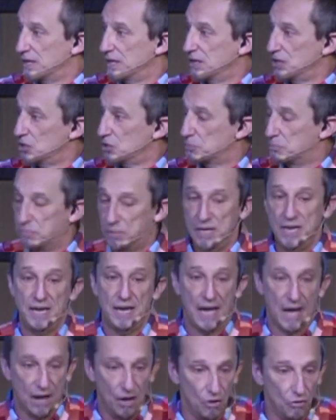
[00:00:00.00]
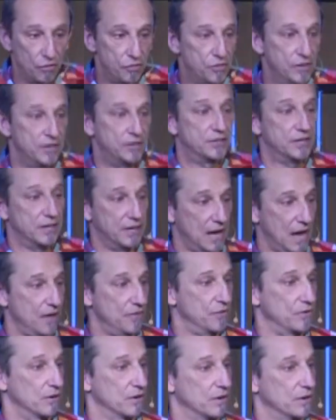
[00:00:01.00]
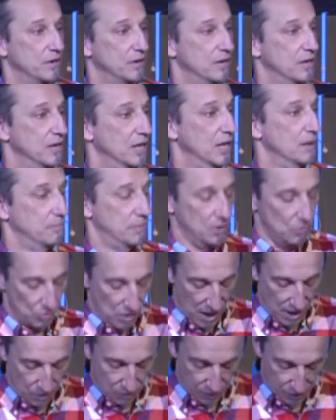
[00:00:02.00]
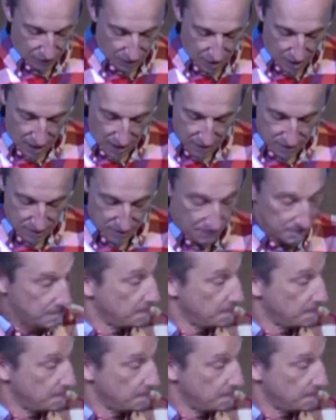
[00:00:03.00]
is be healthy together and be right with God.